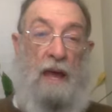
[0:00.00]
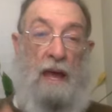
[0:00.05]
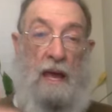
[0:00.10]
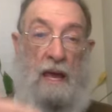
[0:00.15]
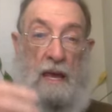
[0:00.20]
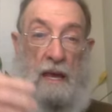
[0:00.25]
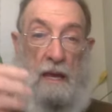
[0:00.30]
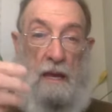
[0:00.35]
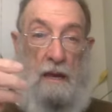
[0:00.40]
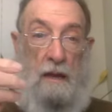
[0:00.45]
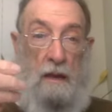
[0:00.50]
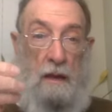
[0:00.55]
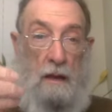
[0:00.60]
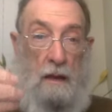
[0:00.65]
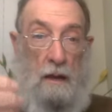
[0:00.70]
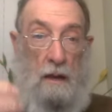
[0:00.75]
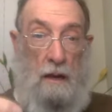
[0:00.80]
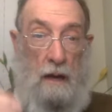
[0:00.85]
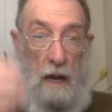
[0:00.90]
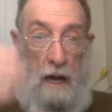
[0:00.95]
a
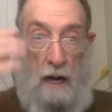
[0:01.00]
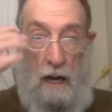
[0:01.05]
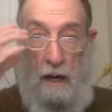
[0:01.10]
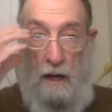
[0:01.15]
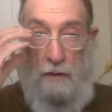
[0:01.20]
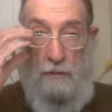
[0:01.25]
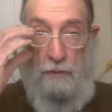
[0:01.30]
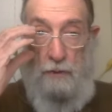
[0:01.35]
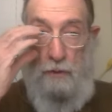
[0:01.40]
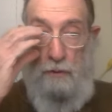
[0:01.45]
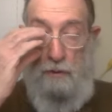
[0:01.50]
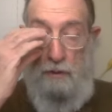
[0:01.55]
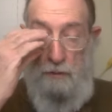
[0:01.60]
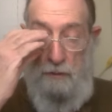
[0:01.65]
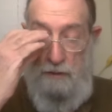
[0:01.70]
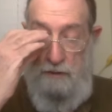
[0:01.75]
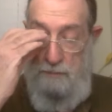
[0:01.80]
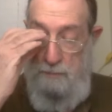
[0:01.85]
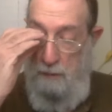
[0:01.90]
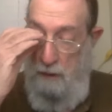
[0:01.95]
Uh,
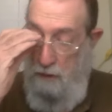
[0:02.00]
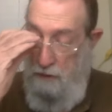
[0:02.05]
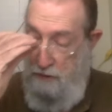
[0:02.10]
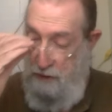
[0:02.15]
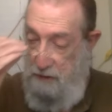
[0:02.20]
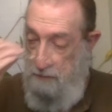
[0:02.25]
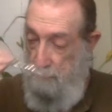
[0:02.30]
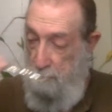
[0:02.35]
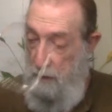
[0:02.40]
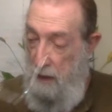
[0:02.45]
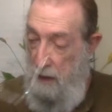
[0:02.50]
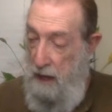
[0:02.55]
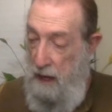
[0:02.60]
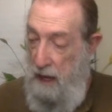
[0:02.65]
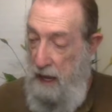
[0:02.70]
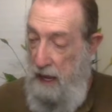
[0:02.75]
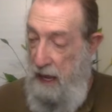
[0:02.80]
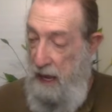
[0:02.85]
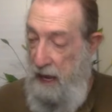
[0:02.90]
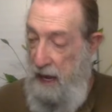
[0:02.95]
nuclear explosion
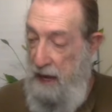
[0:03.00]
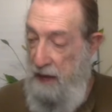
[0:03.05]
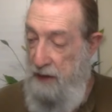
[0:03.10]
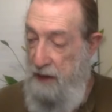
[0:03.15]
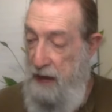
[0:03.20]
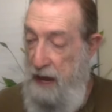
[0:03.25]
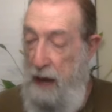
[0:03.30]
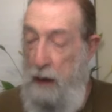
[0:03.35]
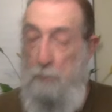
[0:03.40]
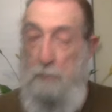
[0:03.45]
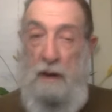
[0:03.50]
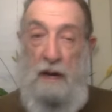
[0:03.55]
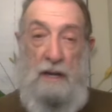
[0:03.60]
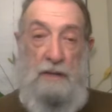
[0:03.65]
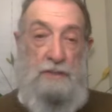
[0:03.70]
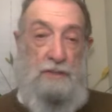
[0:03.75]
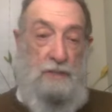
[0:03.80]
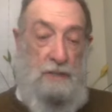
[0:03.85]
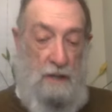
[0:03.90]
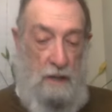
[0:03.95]
and how
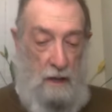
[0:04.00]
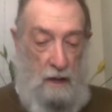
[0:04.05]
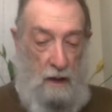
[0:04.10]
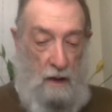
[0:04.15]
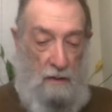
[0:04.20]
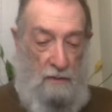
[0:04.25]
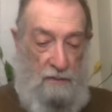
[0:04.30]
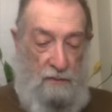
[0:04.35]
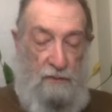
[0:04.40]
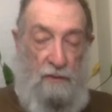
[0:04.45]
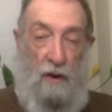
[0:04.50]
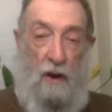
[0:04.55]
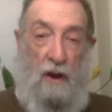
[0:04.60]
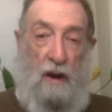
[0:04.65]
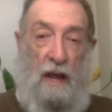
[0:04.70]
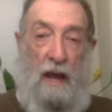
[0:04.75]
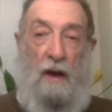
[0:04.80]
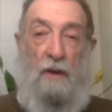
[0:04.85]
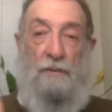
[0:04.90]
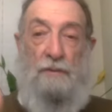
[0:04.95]
much
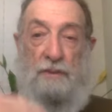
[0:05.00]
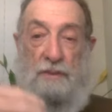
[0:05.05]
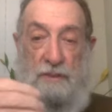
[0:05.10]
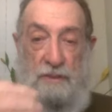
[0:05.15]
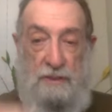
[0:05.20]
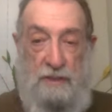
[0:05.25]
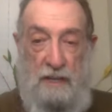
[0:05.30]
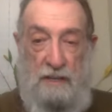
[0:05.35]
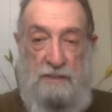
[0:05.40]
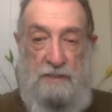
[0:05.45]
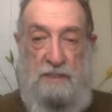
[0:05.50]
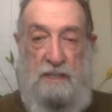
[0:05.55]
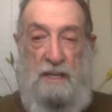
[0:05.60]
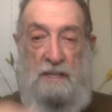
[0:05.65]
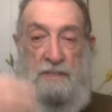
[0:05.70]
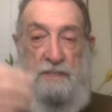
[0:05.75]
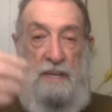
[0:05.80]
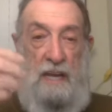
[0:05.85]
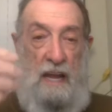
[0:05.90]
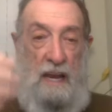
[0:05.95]
fallout,
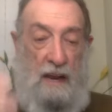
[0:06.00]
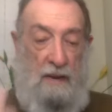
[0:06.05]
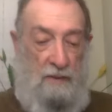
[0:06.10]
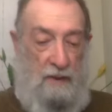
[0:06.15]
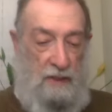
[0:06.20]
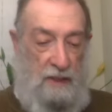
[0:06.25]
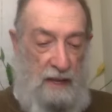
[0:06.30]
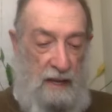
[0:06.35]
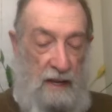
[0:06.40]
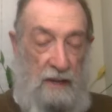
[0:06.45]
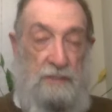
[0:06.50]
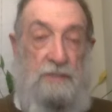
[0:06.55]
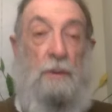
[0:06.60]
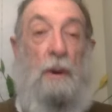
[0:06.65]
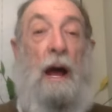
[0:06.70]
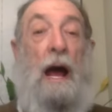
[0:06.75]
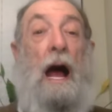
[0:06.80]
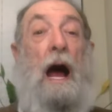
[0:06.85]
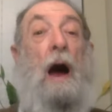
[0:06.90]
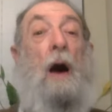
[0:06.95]
distance, and everything else,
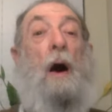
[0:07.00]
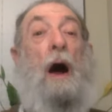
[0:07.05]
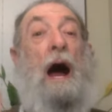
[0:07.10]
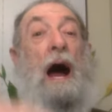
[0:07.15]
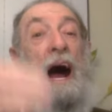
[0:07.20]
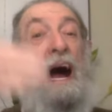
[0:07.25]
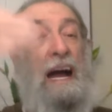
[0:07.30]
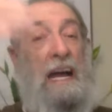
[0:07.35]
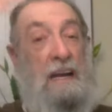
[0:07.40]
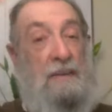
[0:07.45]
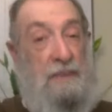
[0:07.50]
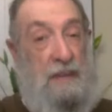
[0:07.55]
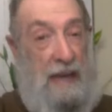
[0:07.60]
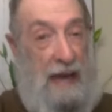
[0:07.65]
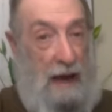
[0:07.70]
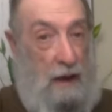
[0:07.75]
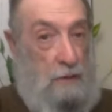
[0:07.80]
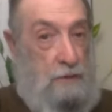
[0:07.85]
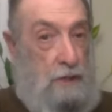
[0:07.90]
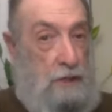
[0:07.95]
well, how high of an
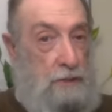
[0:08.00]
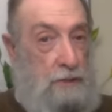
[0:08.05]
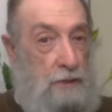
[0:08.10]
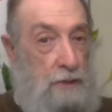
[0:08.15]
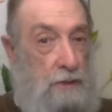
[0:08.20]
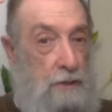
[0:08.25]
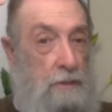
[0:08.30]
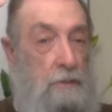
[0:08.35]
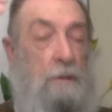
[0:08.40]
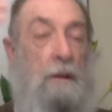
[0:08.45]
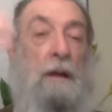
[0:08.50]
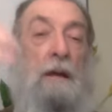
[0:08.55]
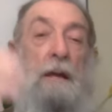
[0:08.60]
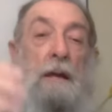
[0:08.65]
altitude